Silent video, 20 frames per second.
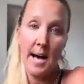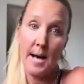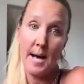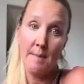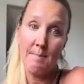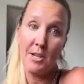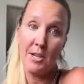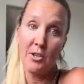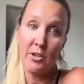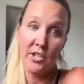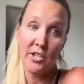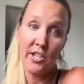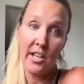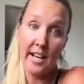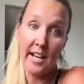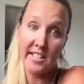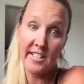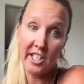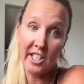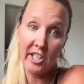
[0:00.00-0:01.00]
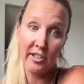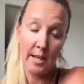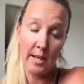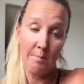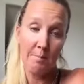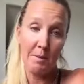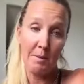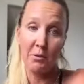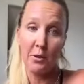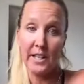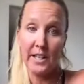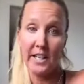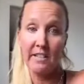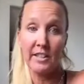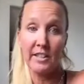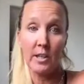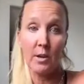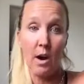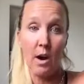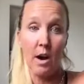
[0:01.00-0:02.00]
in order to execute them before they even
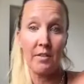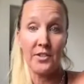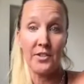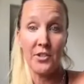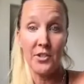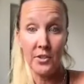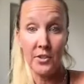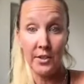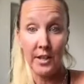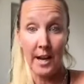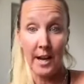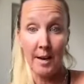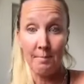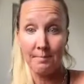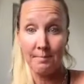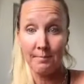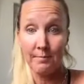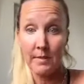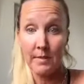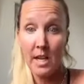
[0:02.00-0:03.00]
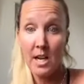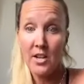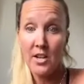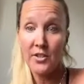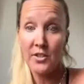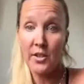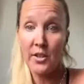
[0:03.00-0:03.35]
go out and do them. So I